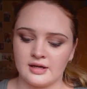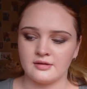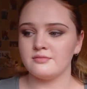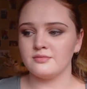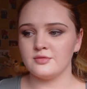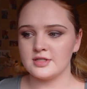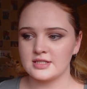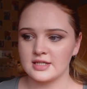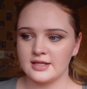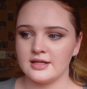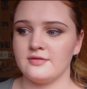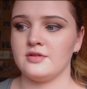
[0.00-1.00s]
Okay, we're
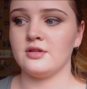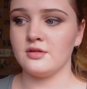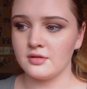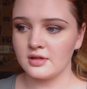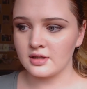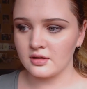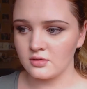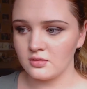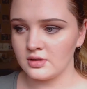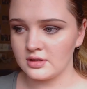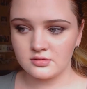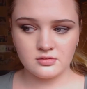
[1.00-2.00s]
just going to have to
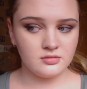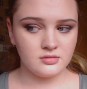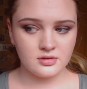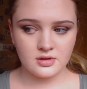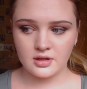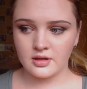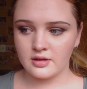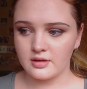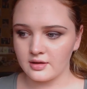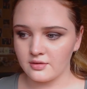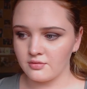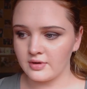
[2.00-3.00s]
ignore
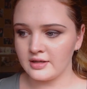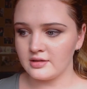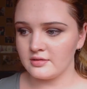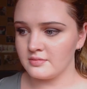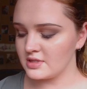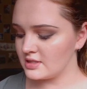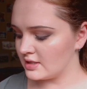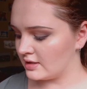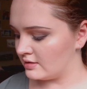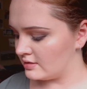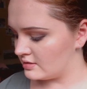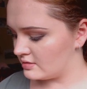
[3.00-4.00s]
that random
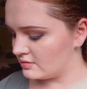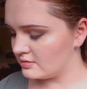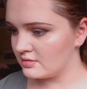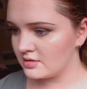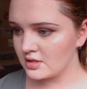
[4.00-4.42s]
sun